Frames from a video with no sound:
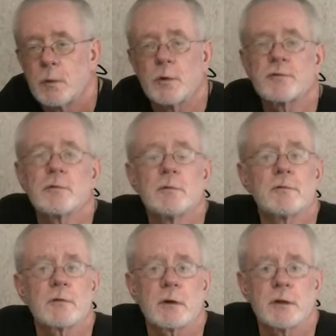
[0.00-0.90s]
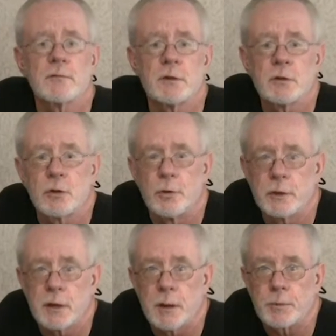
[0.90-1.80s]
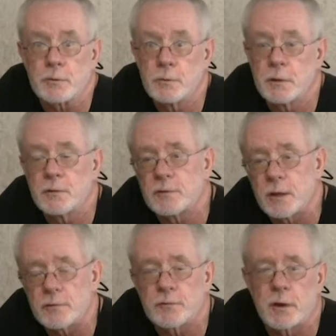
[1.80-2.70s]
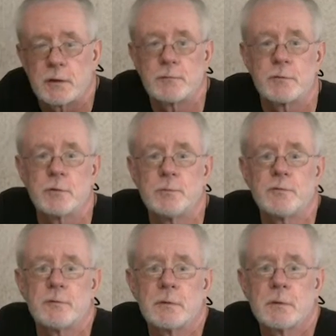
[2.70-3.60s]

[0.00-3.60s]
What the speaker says: where students are given learning opportunities outside of groups.